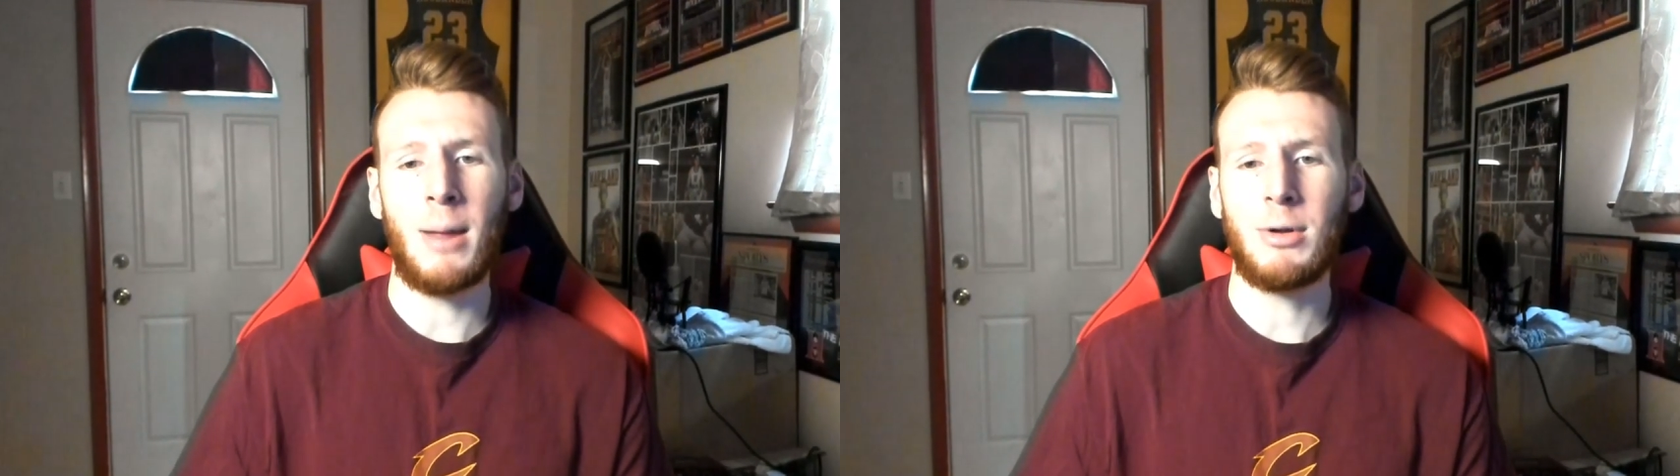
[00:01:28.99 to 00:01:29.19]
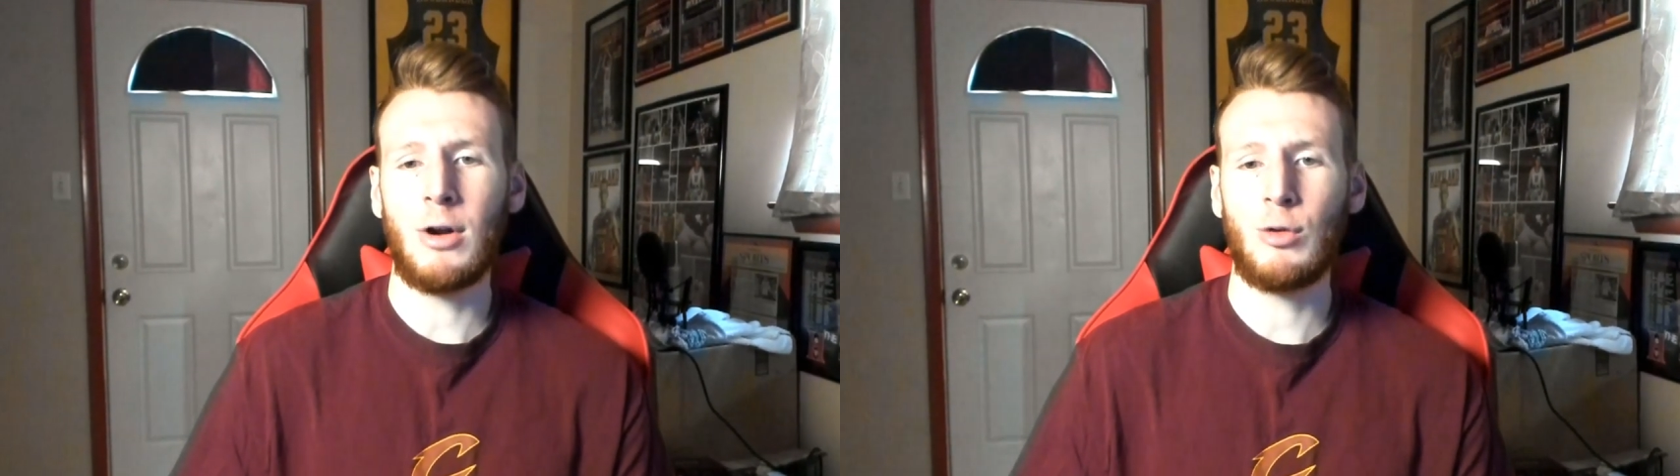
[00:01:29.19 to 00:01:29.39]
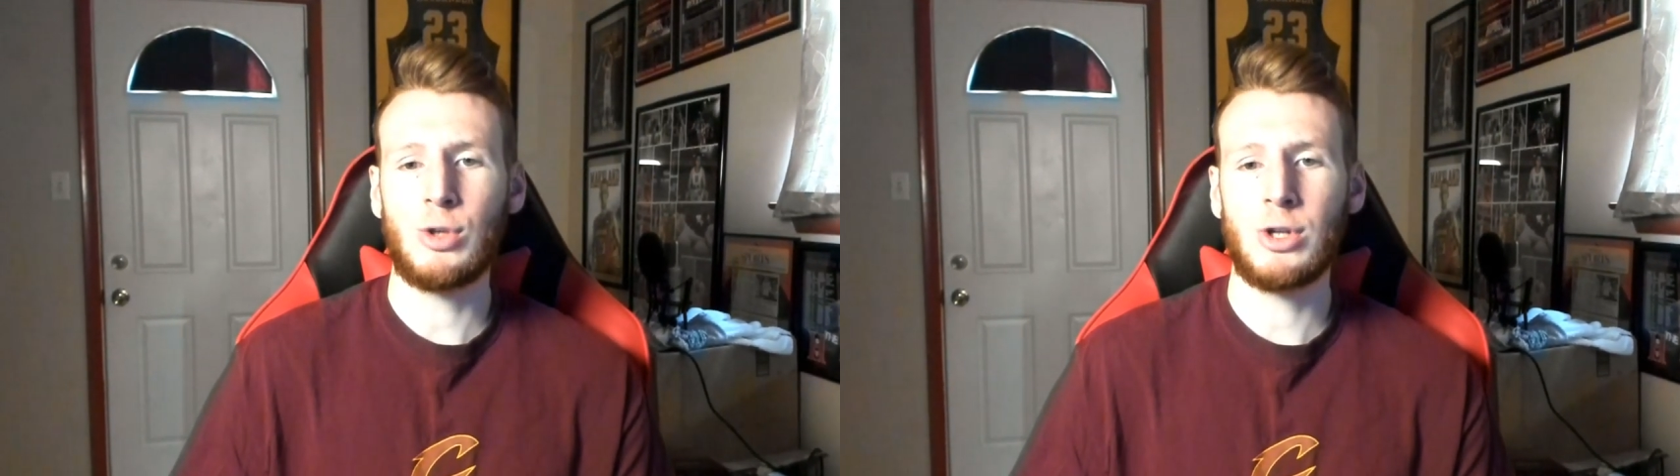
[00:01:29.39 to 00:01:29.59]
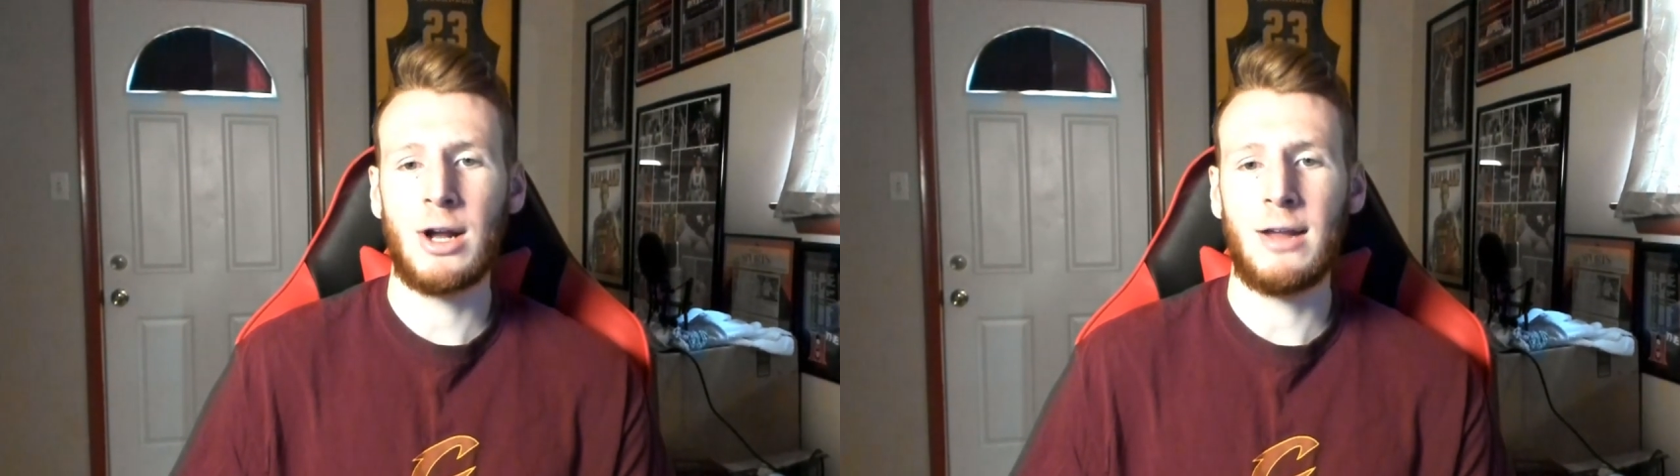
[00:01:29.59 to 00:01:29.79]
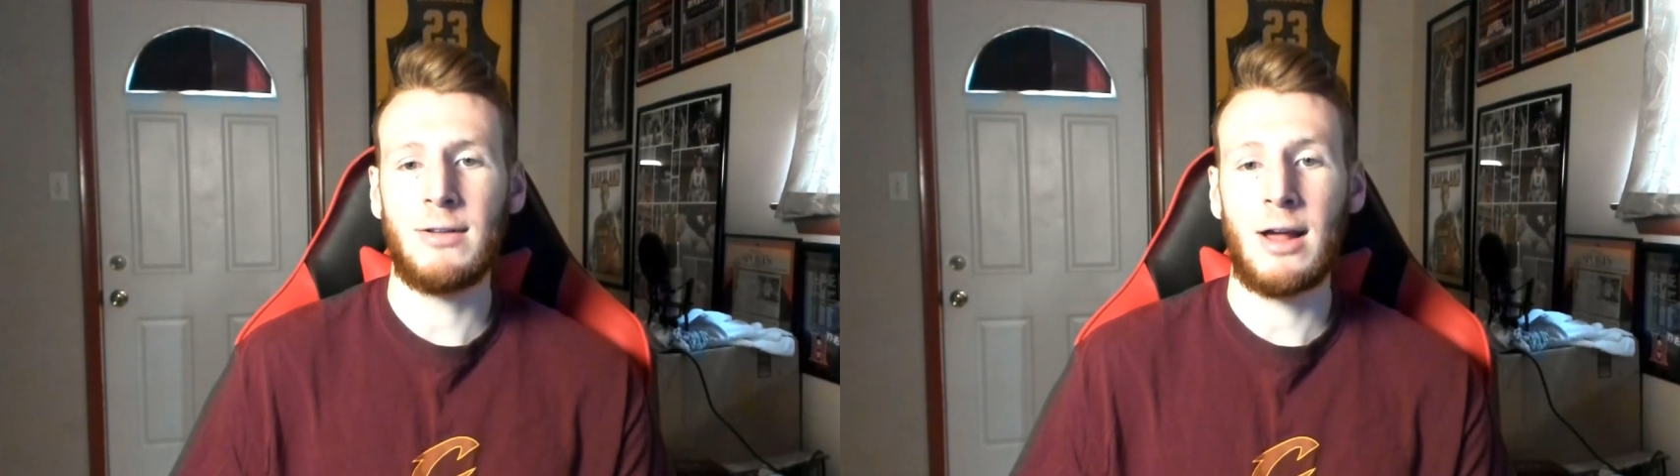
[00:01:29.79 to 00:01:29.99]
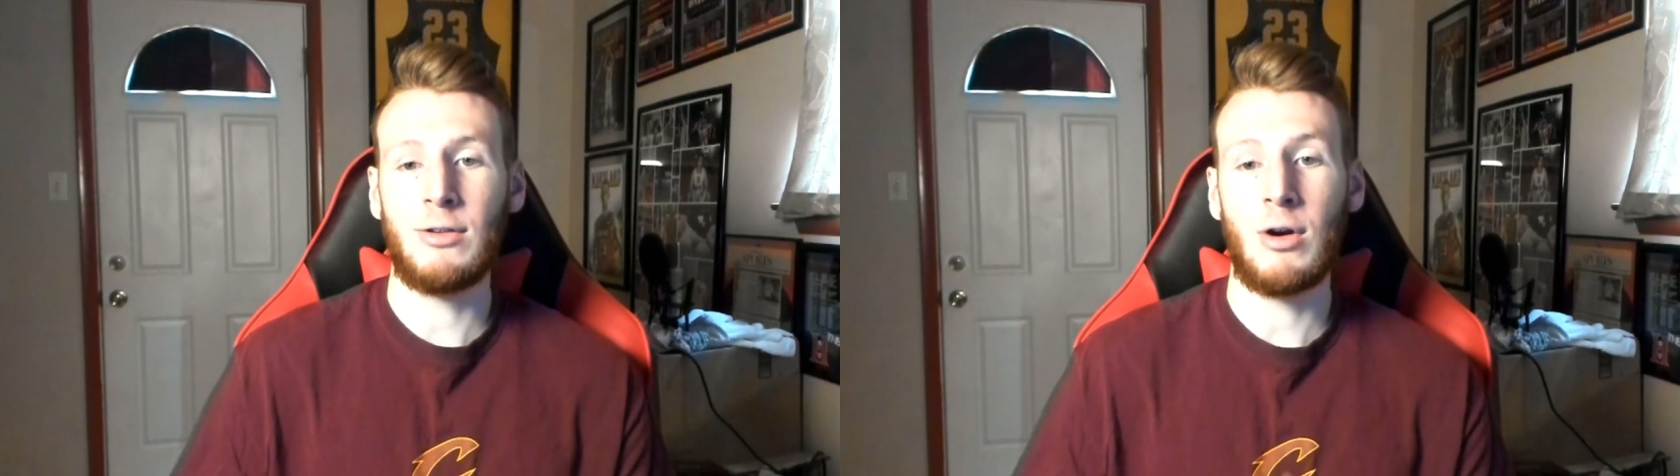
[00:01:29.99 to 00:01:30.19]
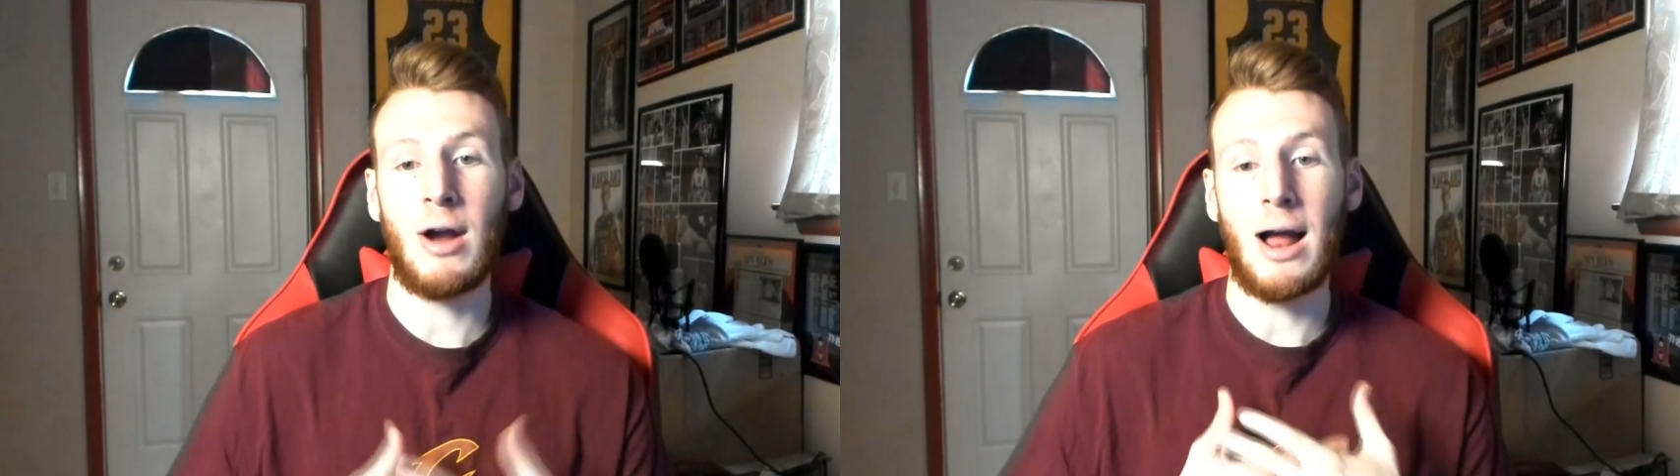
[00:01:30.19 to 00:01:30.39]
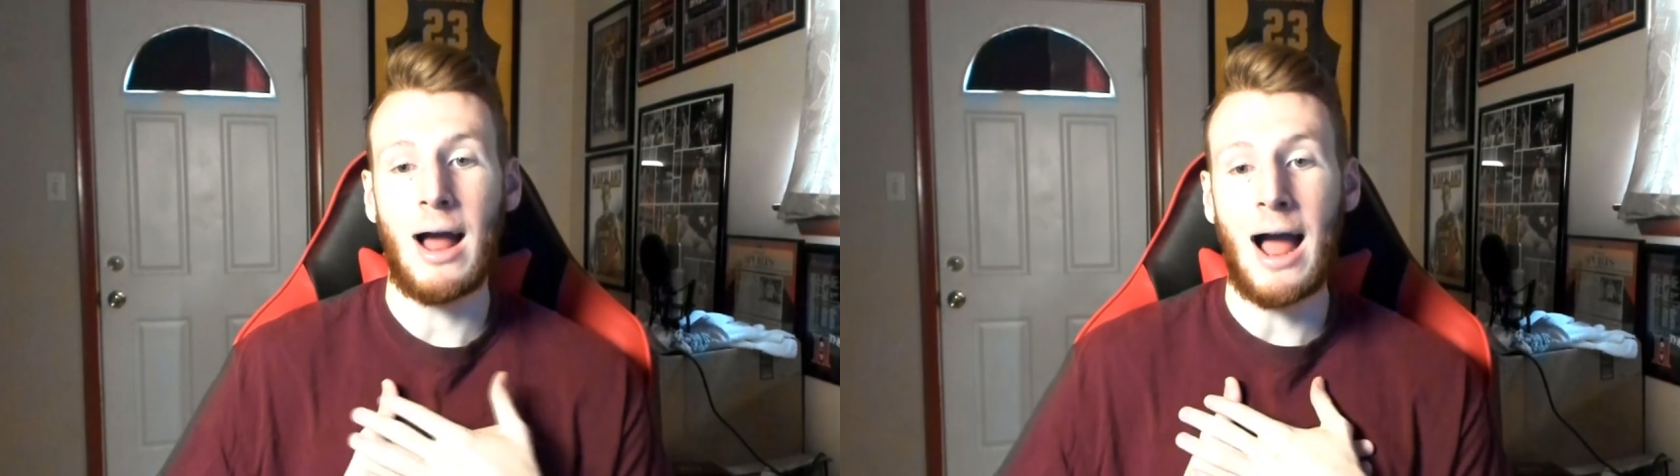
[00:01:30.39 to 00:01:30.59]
I'm curious what your guys' thoughts are.